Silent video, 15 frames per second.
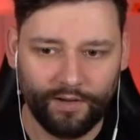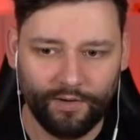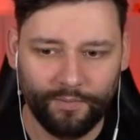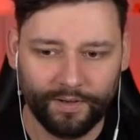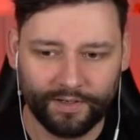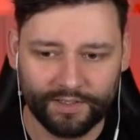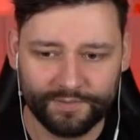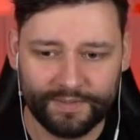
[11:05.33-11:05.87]
Oh
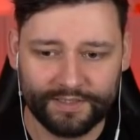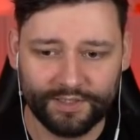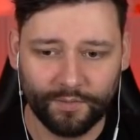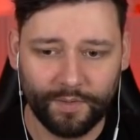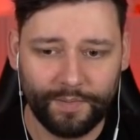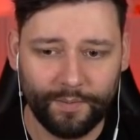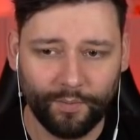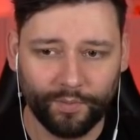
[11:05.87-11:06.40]
my goodness me. So
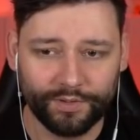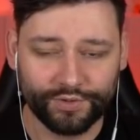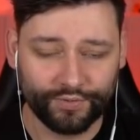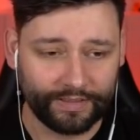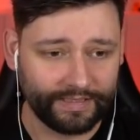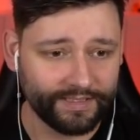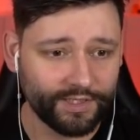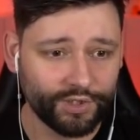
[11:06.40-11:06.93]
many people want
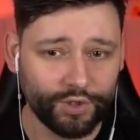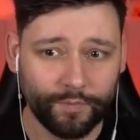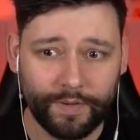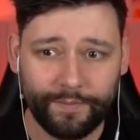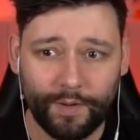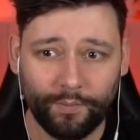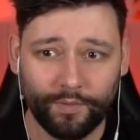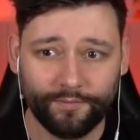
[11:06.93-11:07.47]
drinks. So
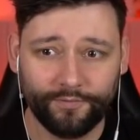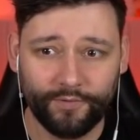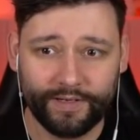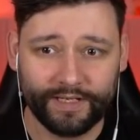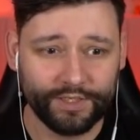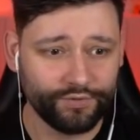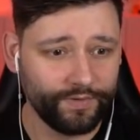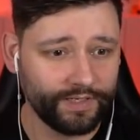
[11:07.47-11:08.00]
many people want
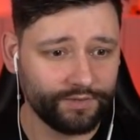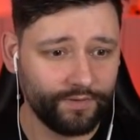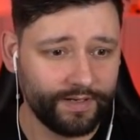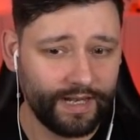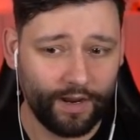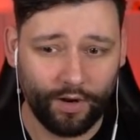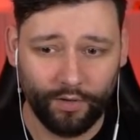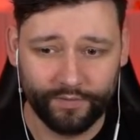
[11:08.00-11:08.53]
freaking drinks
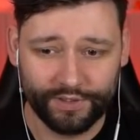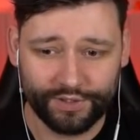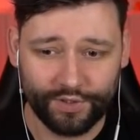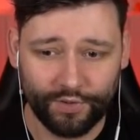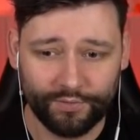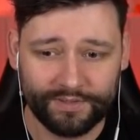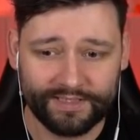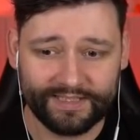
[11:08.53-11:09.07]
right now. Orange
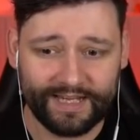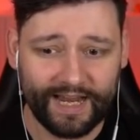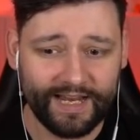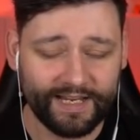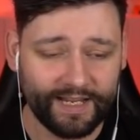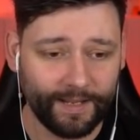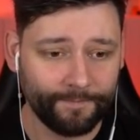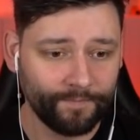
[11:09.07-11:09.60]
juice.
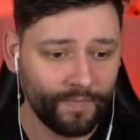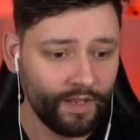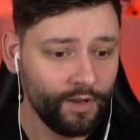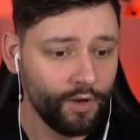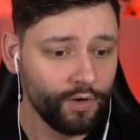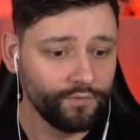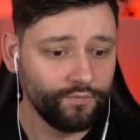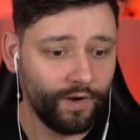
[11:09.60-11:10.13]
Take it.
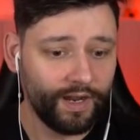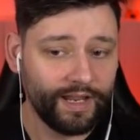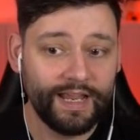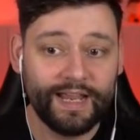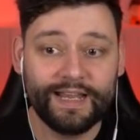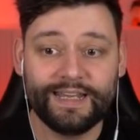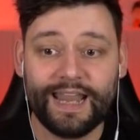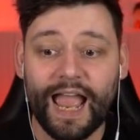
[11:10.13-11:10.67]
Right.
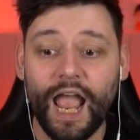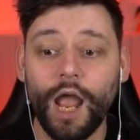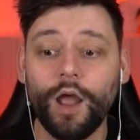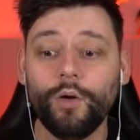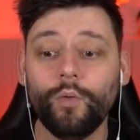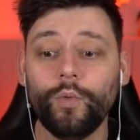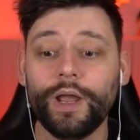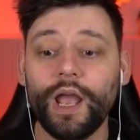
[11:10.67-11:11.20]

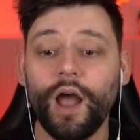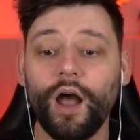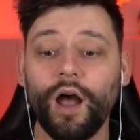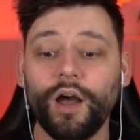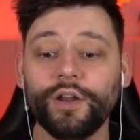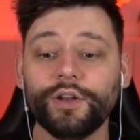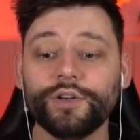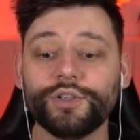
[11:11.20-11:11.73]
Now we're
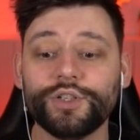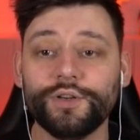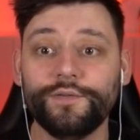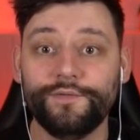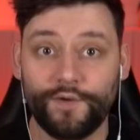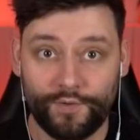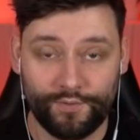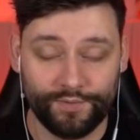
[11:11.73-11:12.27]
on to
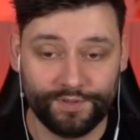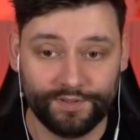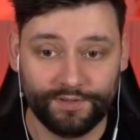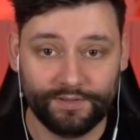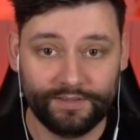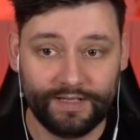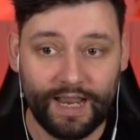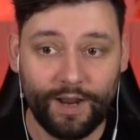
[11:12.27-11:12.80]
food.
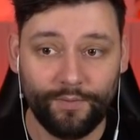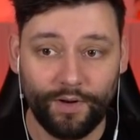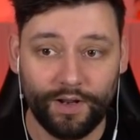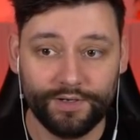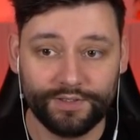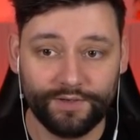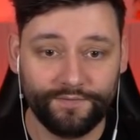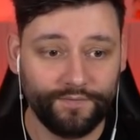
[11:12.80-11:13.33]
Now we're
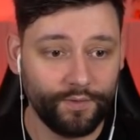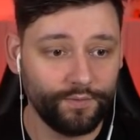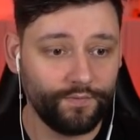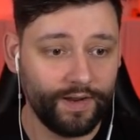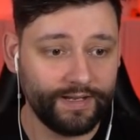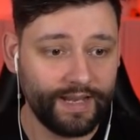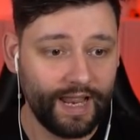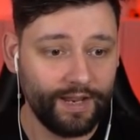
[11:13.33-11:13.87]
on to food
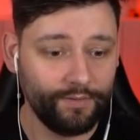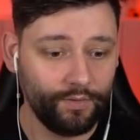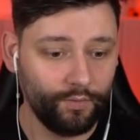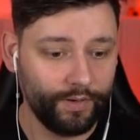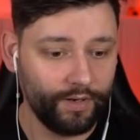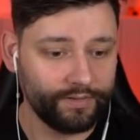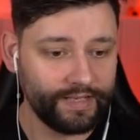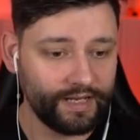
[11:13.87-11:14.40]
right now.
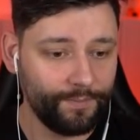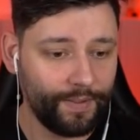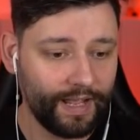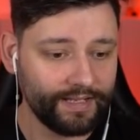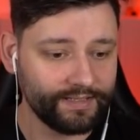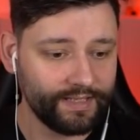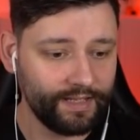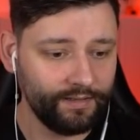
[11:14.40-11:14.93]
Oh, he'll take the
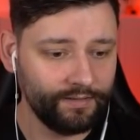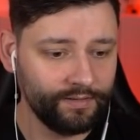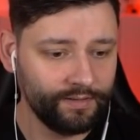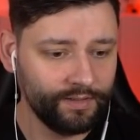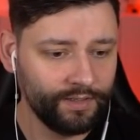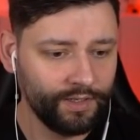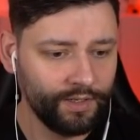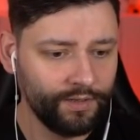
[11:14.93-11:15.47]
pasta.
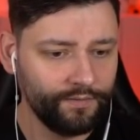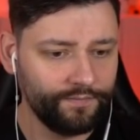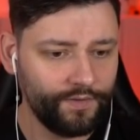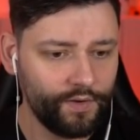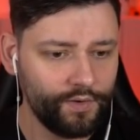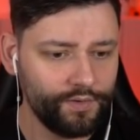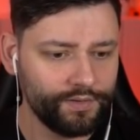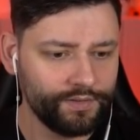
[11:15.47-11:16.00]

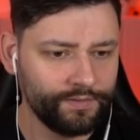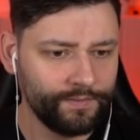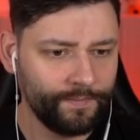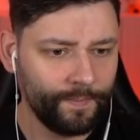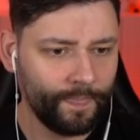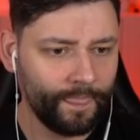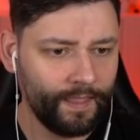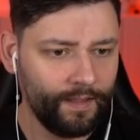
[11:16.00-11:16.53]
Food.
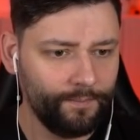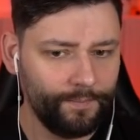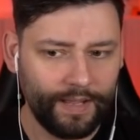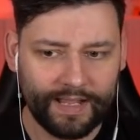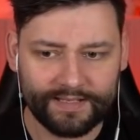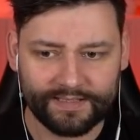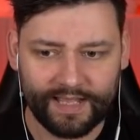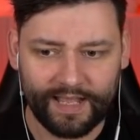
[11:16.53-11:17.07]

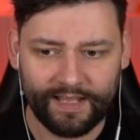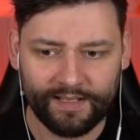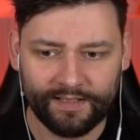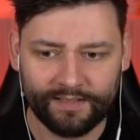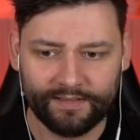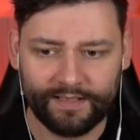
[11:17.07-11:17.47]
Pasta.